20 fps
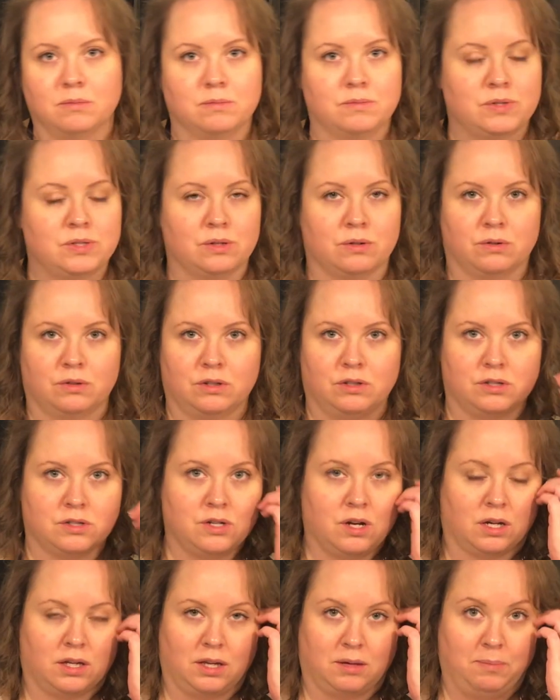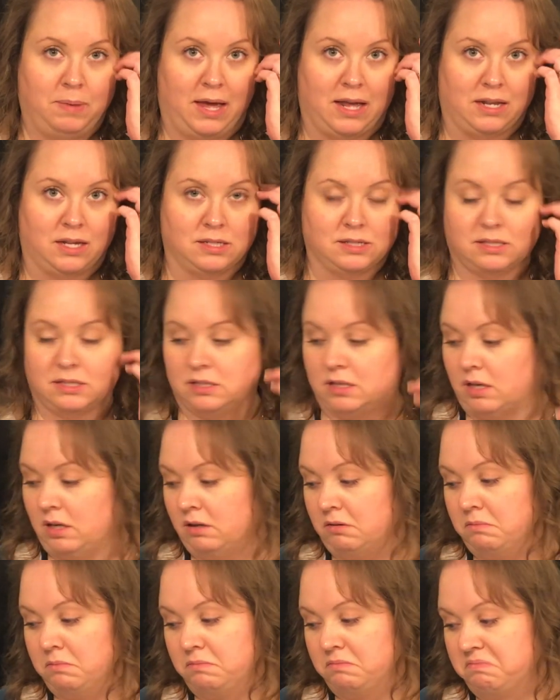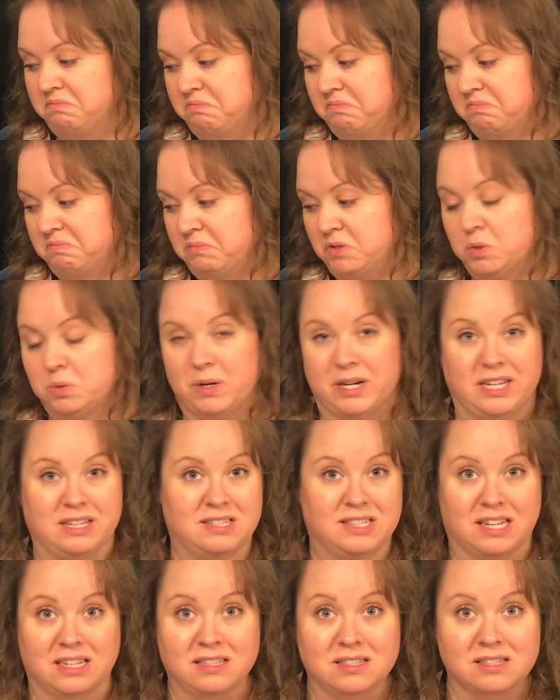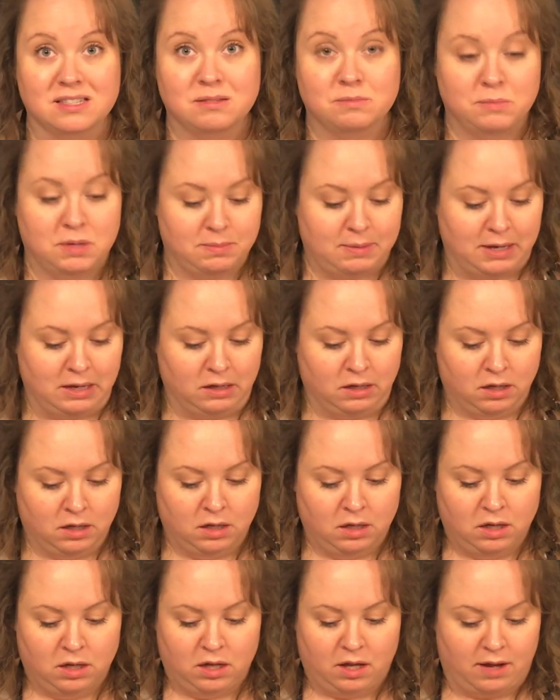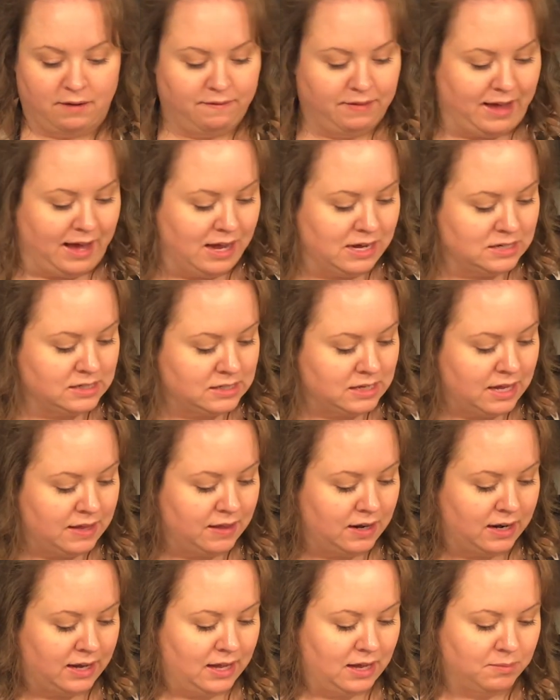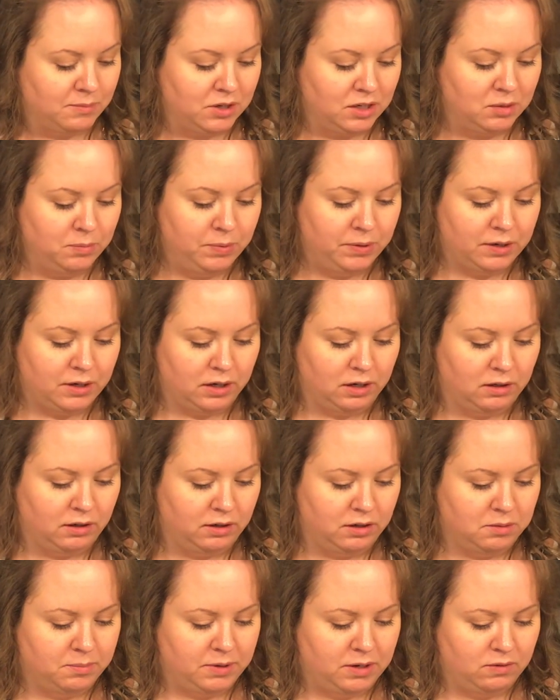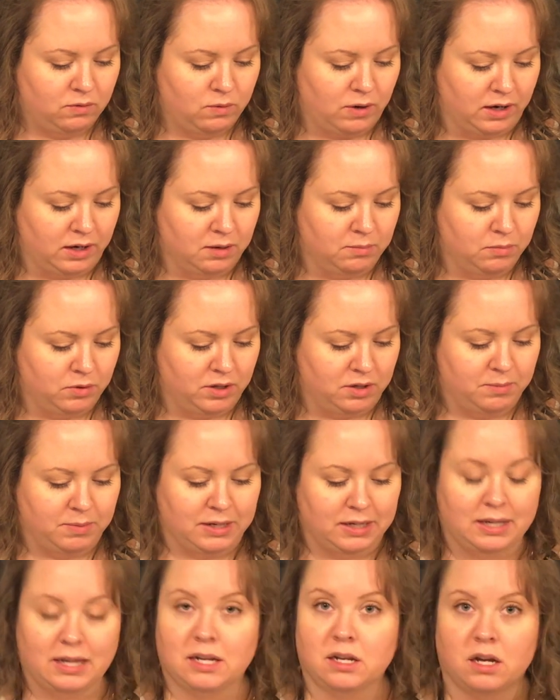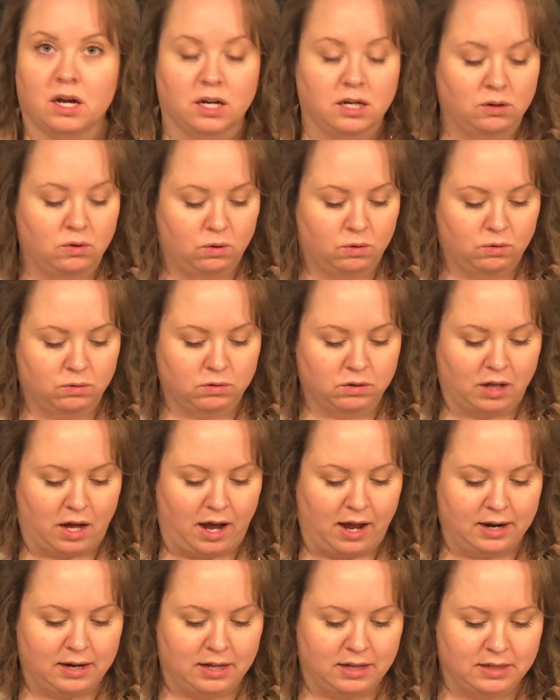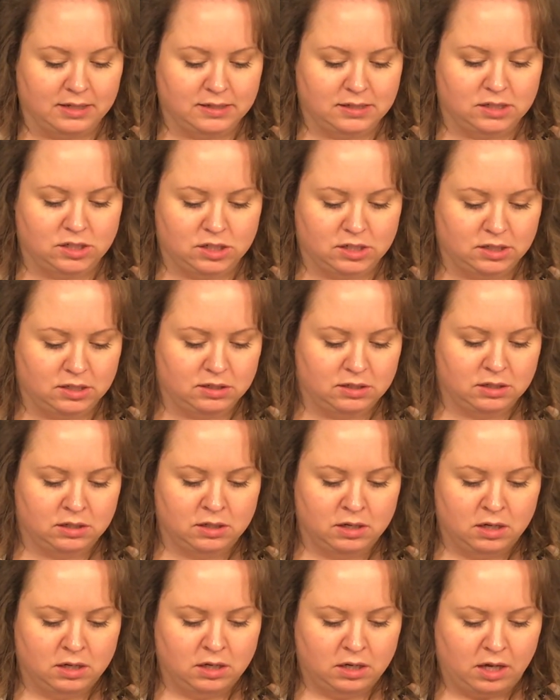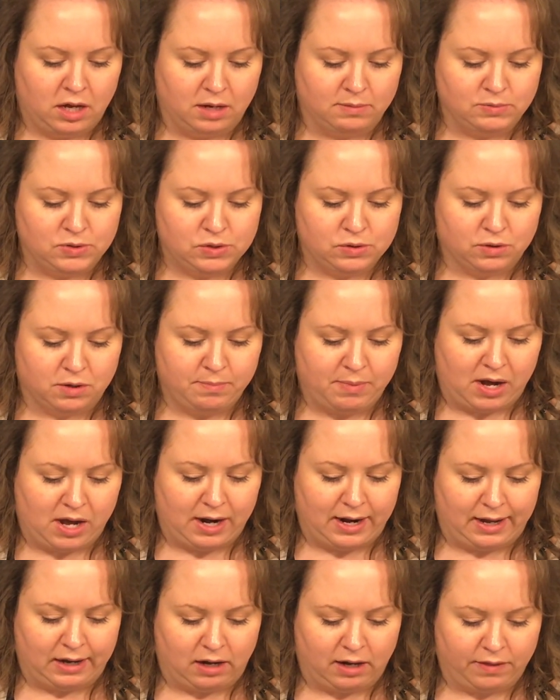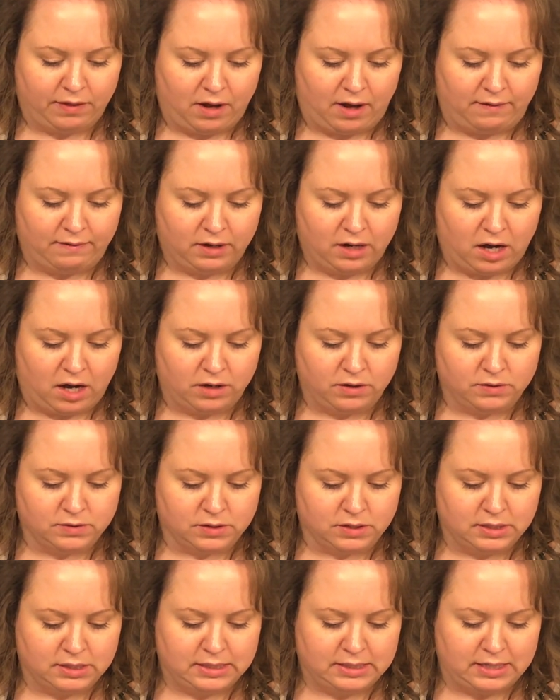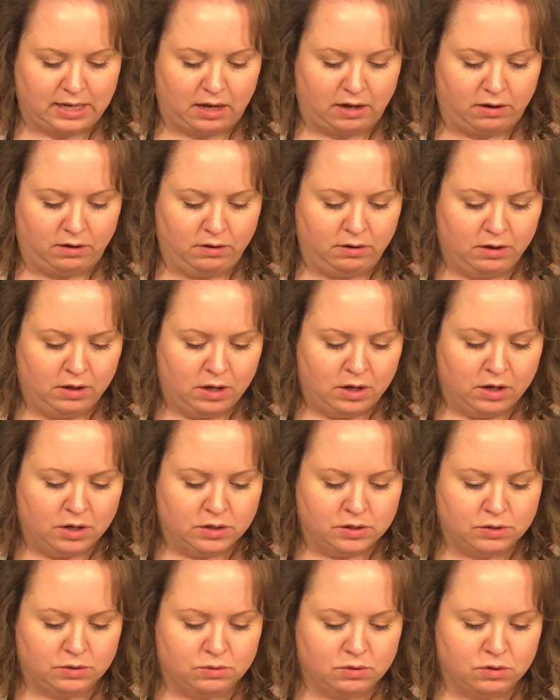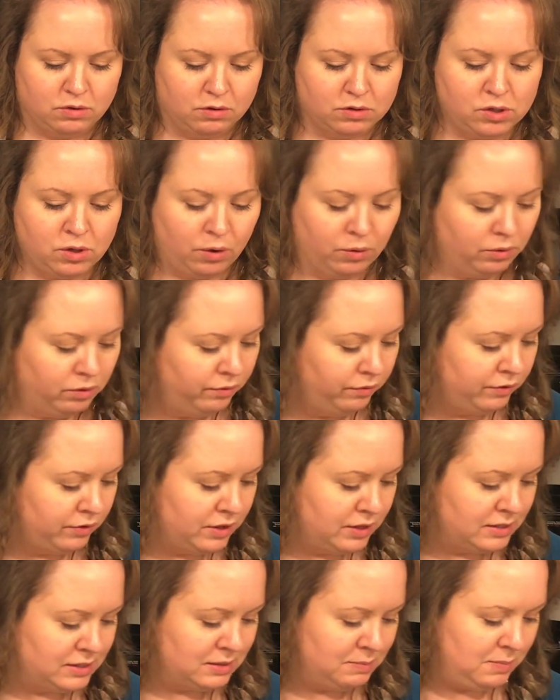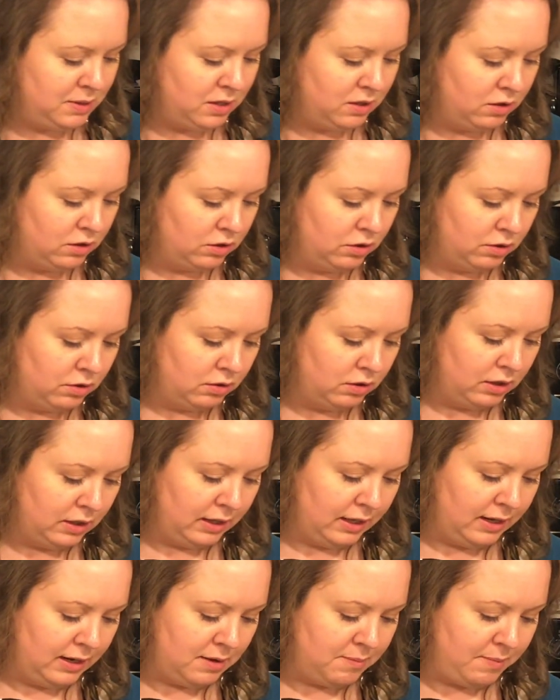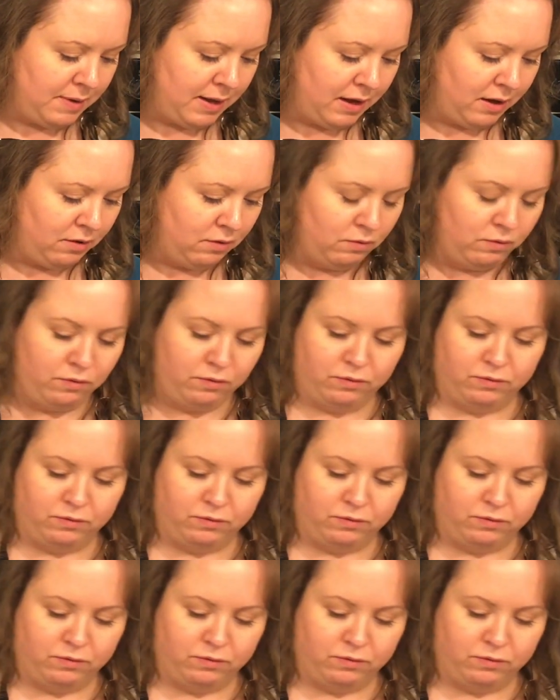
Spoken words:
So you're talking pennies, 20 cents maybe of that. And then I am going to put on a little bit of guacamole, but again, not a whole lot. And this is just store-bought. I got the avocados on sale. So total for this meal, you're looking at about,